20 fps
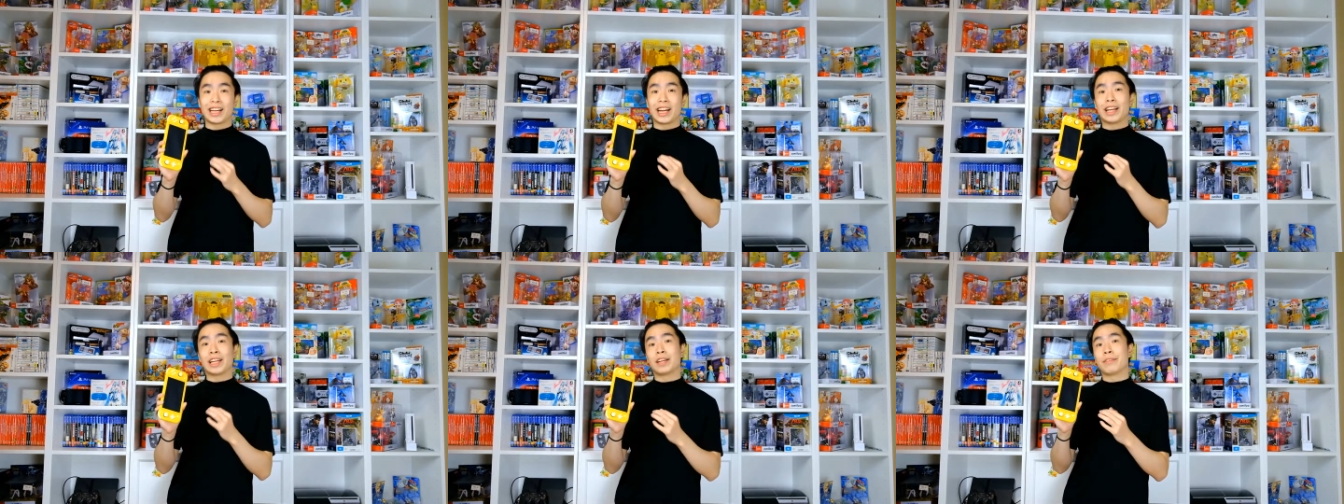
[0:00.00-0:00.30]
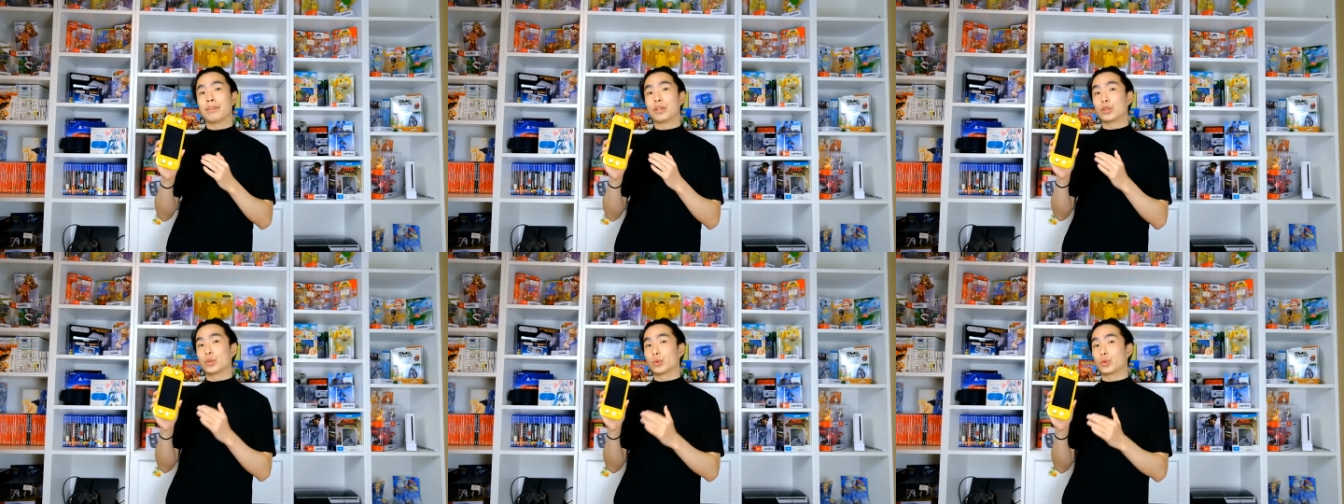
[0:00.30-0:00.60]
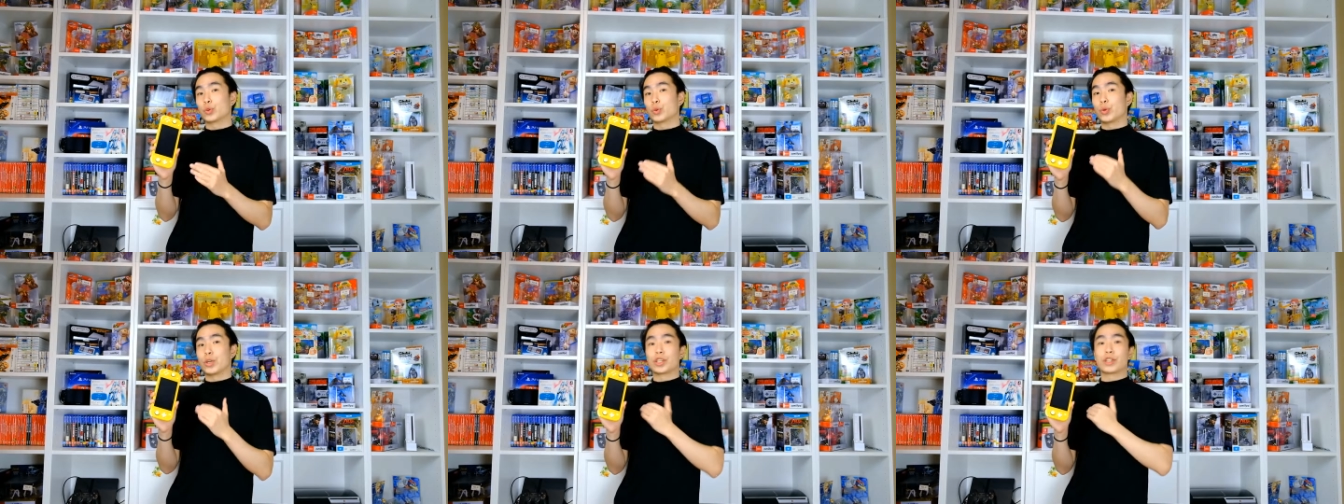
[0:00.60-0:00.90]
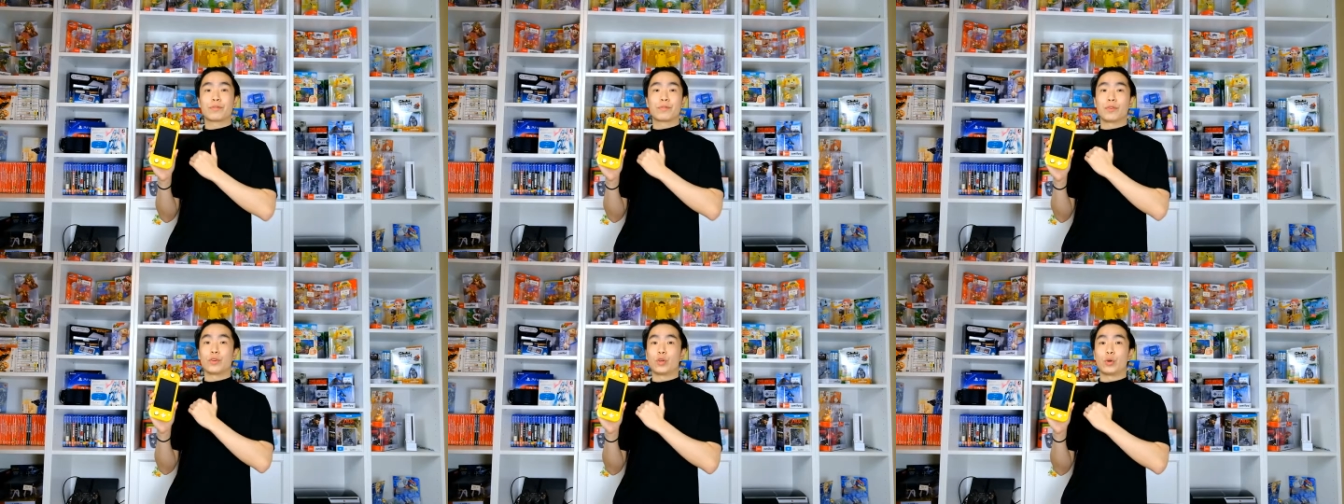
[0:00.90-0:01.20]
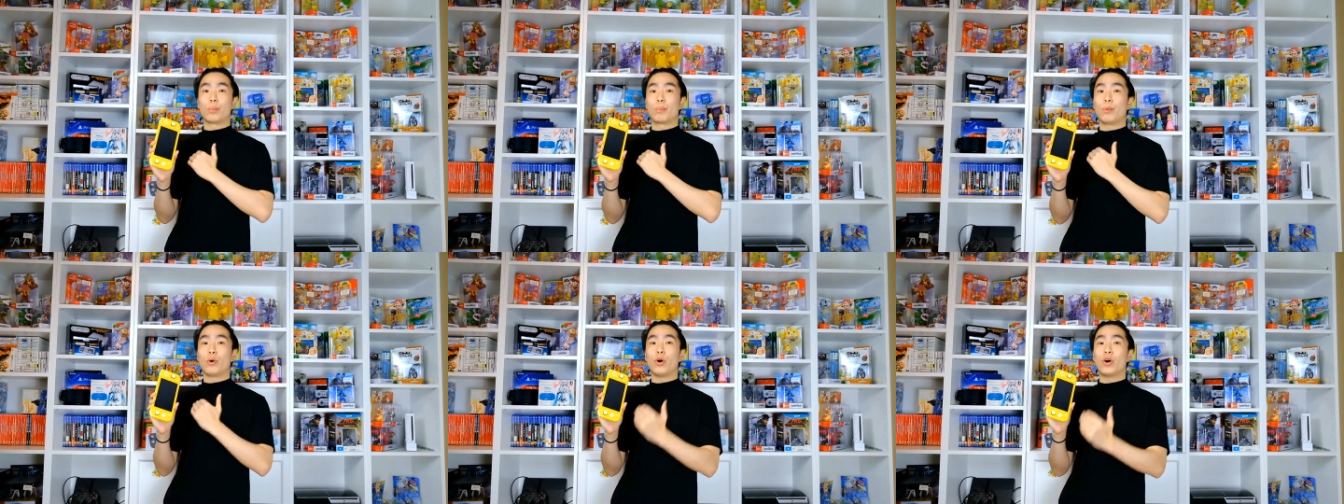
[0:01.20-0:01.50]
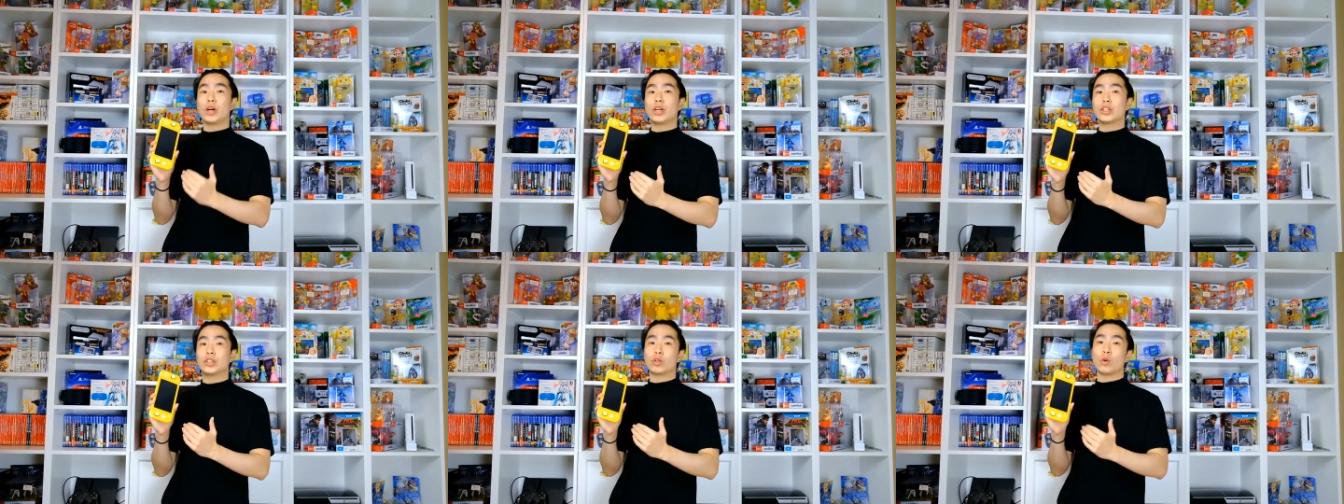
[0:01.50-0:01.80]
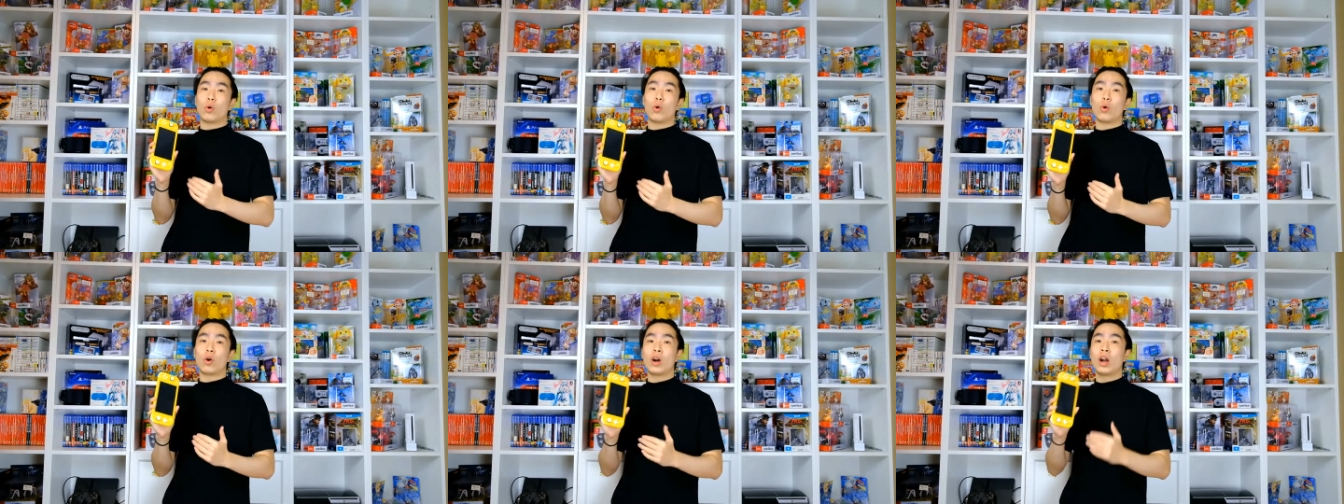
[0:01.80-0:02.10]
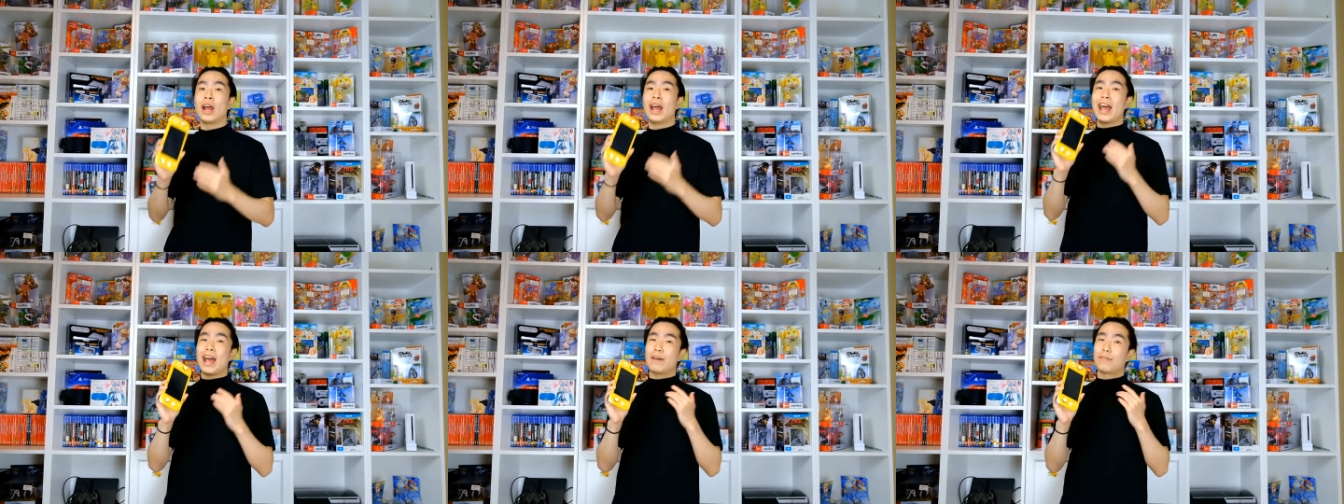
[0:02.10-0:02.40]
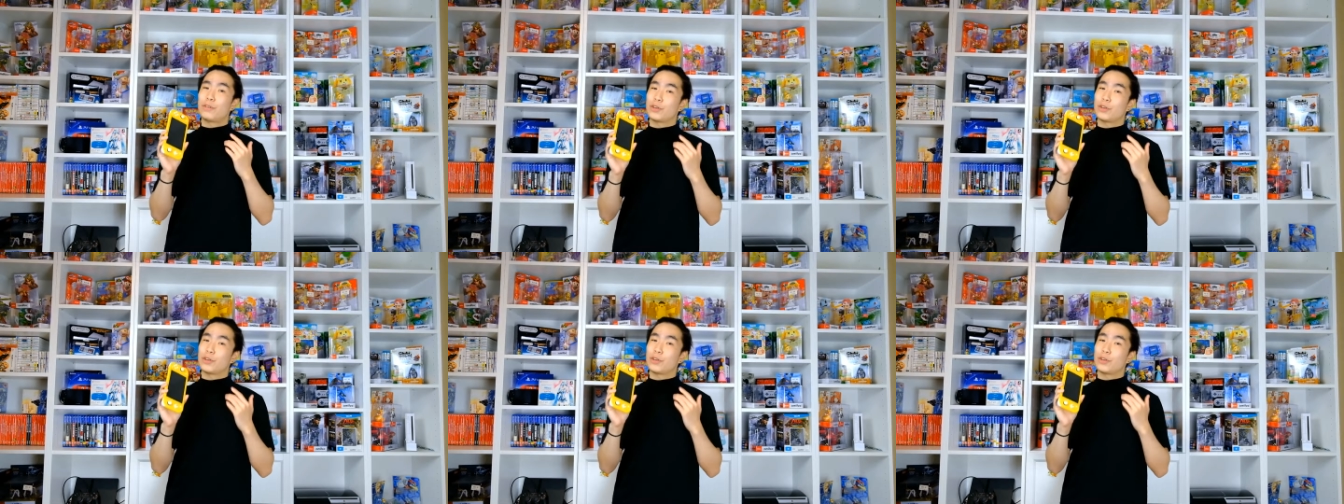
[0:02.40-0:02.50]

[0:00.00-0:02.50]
as an individual Switch for your boys or